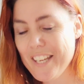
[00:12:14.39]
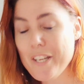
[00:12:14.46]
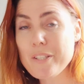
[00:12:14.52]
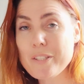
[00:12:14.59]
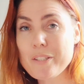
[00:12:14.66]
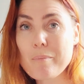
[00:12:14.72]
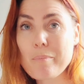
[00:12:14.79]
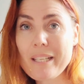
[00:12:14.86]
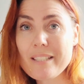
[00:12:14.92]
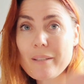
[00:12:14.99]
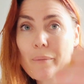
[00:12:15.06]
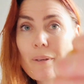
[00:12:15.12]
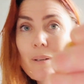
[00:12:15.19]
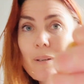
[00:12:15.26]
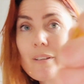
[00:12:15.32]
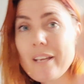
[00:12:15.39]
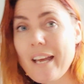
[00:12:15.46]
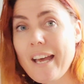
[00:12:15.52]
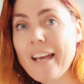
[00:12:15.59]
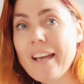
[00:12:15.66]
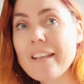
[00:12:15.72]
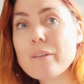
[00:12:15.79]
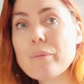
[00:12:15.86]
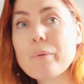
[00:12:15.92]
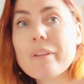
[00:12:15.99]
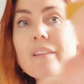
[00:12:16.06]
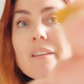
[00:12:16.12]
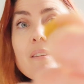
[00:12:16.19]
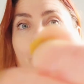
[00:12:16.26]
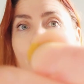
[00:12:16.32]
So the piece I want to add with
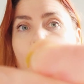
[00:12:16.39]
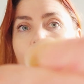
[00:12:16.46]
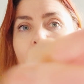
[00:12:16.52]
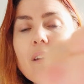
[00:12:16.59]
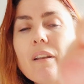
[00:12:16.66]
this one,